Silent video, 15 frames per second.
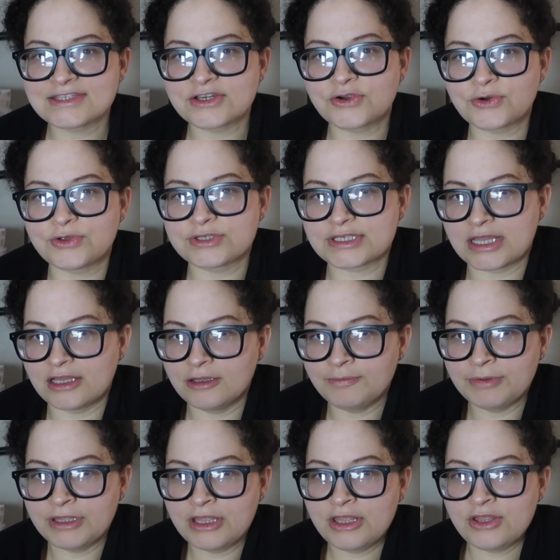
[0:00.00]
the girls
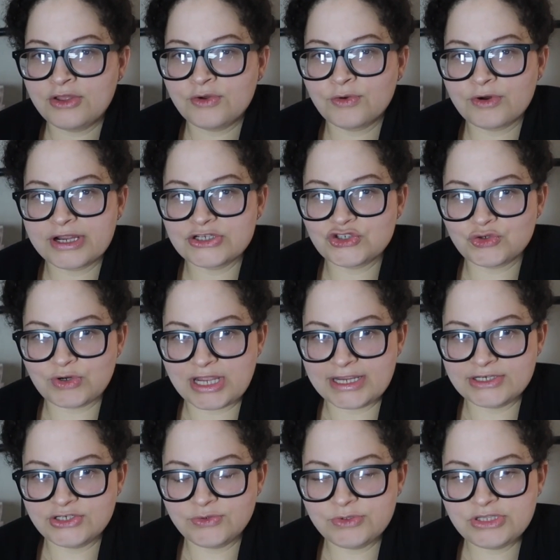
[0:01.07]
up, or I
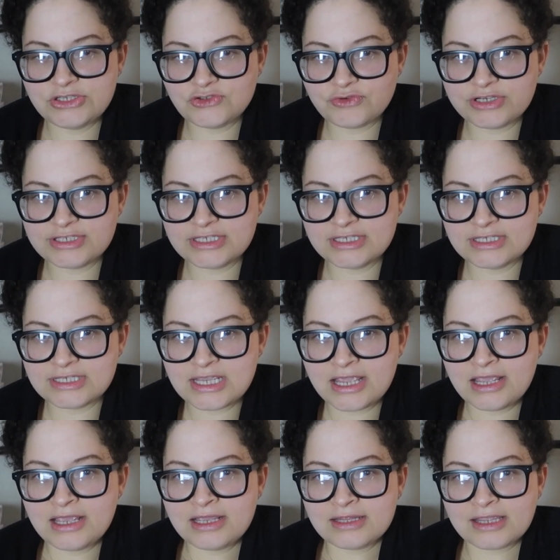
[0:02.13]
tried to in these dresses.
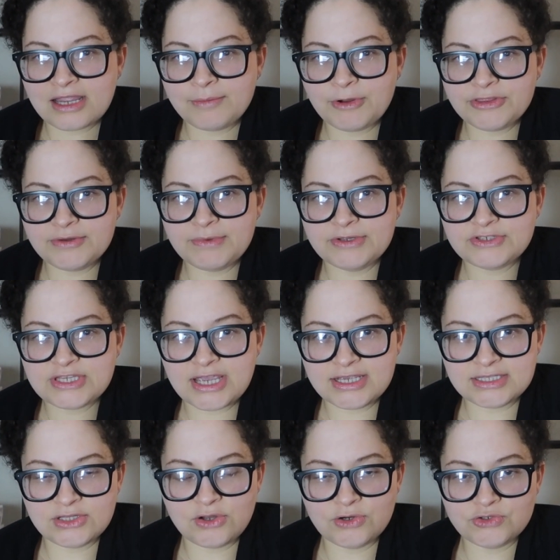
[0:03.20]
Like I bought them a
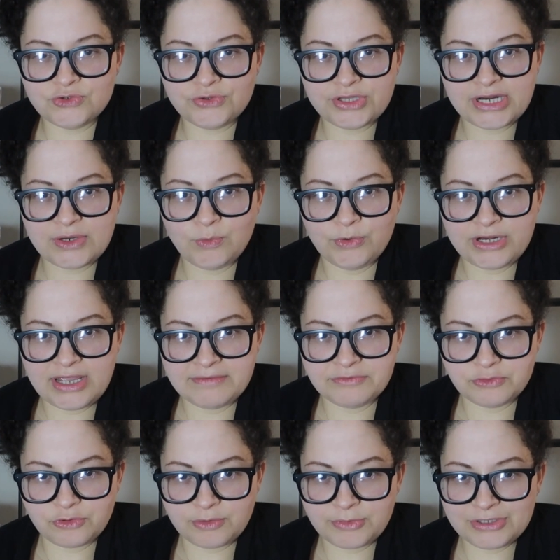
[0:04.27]
size larger than I would have
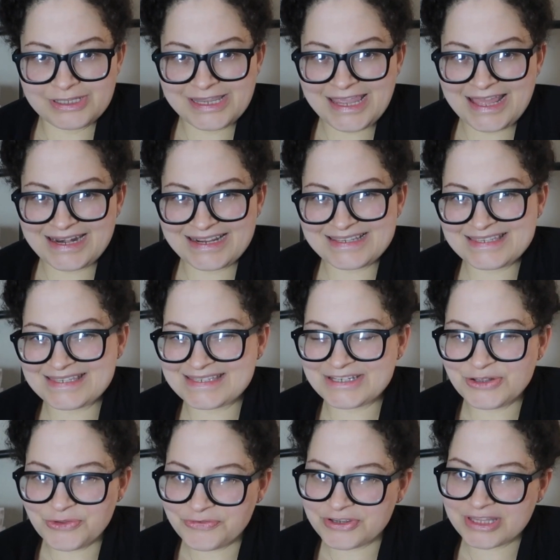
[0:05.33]
normally, and I
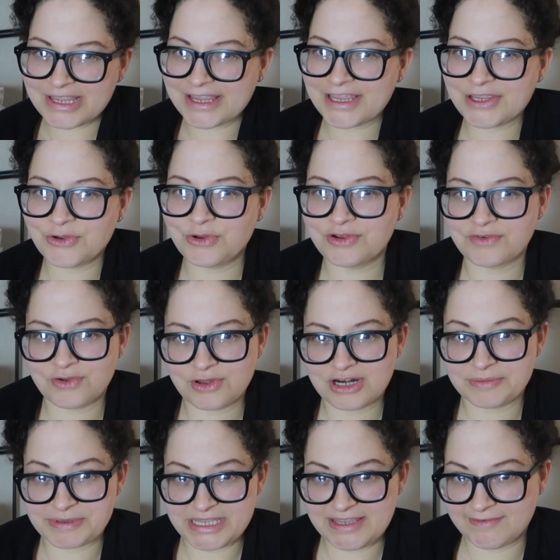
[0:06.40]
still feel like I could have gone
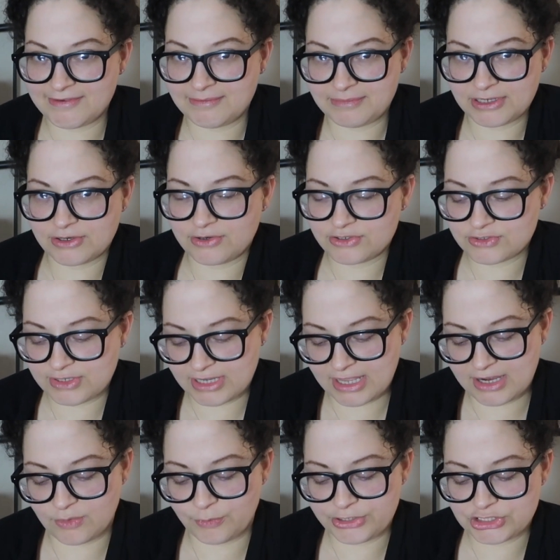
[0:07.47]
up even bigger. So I
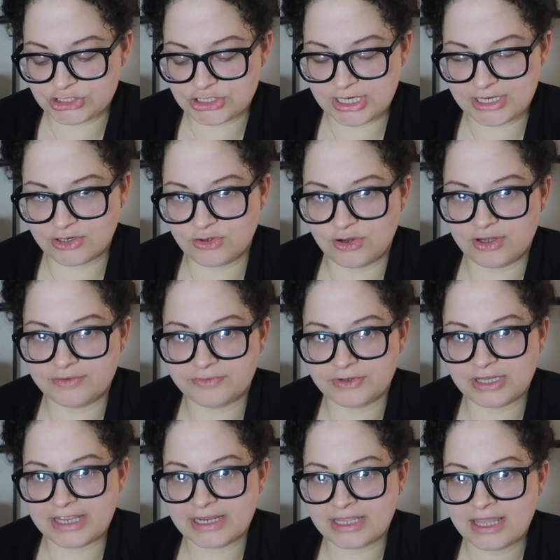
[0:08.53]
kind of wish I'd gone for
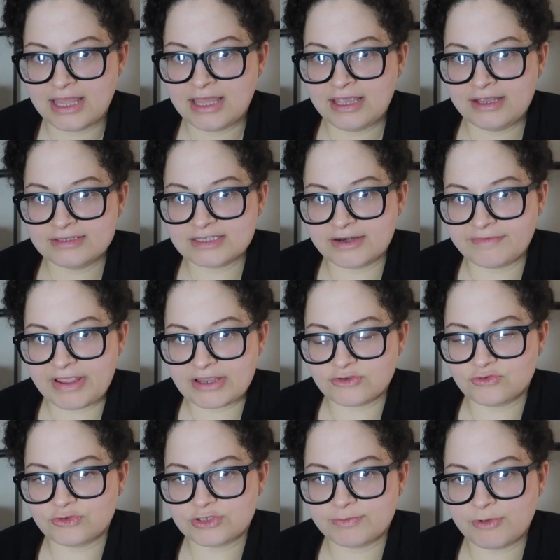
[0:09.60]
like, instead of
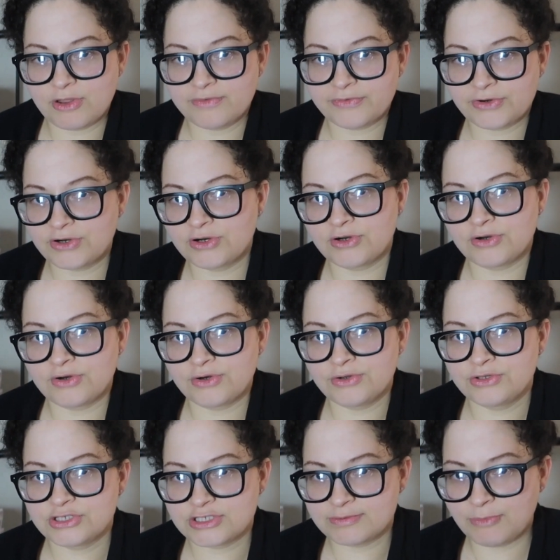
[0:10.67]
extra small for her,
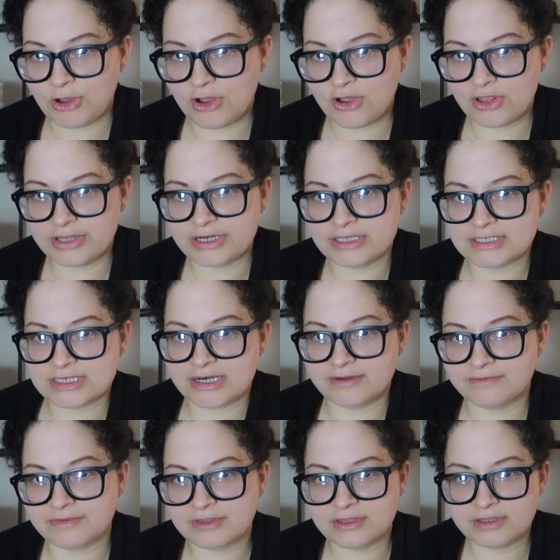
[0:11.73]
small, and instead
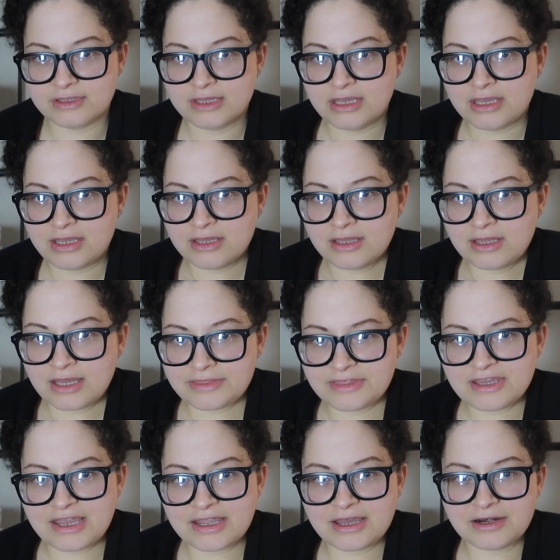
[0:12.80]
of the, I
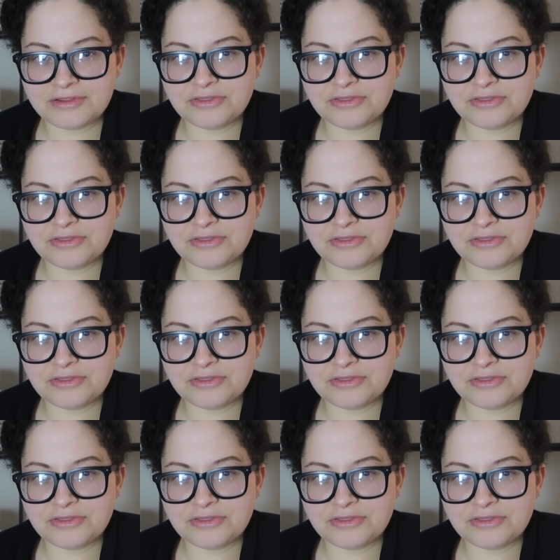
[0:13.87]
think I got a